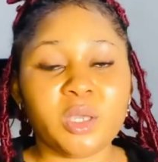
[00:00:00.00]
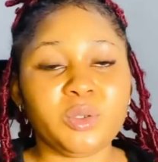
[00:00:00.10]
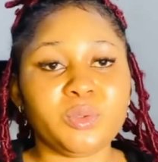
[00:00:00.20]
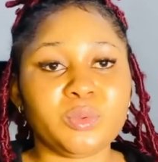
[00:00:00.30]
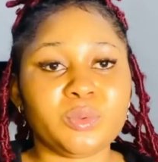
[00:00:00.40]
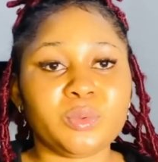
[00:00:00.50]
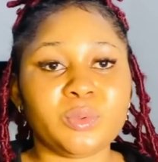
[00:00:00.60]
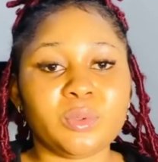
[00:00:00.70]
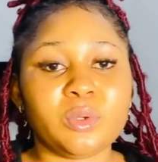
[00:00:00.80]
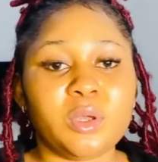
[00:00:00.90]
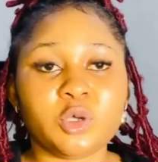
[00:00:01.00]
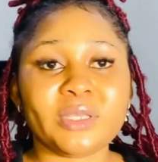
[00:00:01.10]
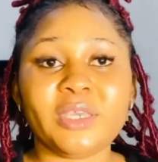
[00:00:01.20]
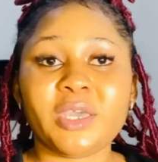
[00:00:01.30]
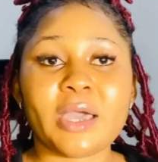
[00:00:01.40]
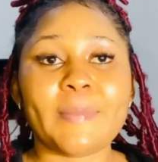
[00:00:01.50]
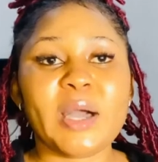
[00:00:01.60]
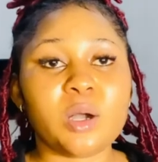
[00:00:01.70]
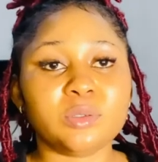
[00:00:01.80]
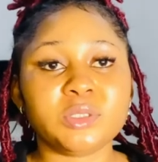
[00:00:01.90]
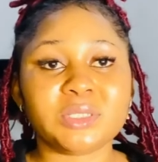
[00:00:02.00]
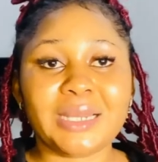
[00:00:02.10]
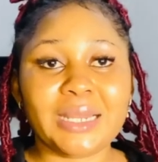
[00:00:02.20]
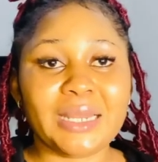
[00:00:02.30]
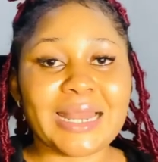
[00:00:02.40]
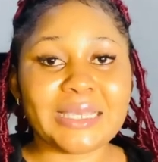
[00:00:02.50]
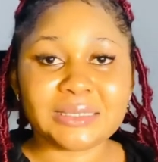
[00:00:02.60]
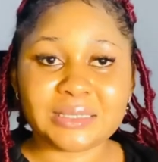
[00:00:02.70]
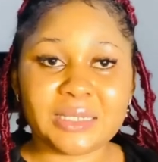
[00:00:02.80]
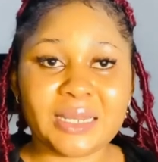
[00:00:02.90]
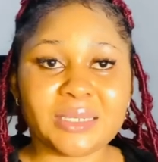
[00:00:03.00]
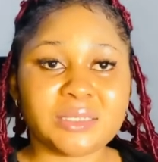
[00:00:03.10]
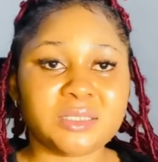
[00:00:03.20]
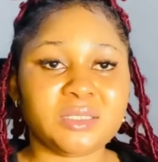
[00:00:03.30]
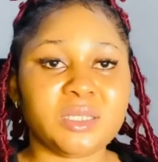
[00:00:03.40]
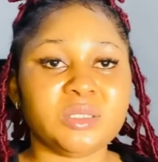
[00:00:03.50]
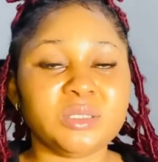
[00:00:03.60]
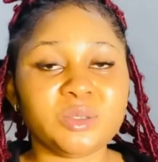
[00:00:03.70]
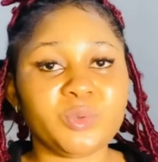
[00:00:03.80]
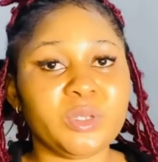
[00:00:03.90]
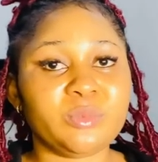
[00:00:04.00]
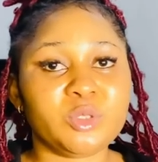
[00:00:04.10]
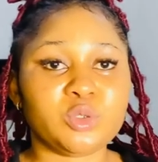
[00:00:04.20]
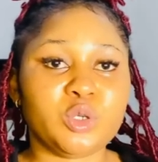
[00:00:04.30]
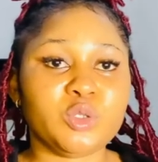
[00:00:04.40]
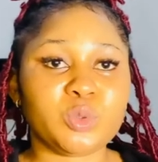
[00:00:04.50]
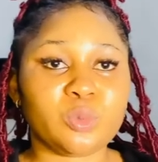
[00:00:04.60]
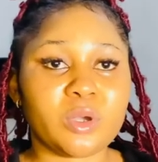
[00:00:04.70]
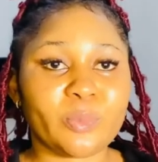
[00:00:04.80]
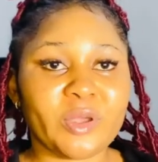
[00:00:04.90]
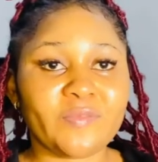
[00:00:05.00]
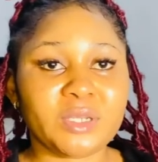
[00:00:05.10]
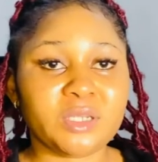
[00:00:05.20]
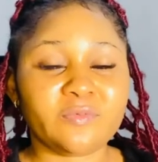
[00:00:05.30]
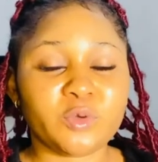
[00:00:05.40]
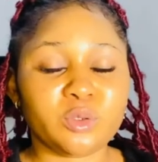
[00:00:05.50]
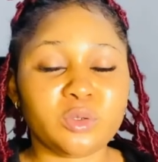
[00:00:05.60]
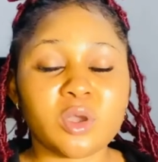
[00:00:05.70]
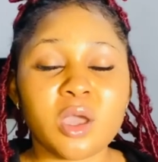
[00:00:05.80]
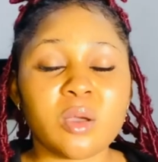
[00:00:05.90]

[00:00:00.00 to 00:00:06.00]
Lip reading: you don't care about lightening, then this cream is going to work perfectly for you.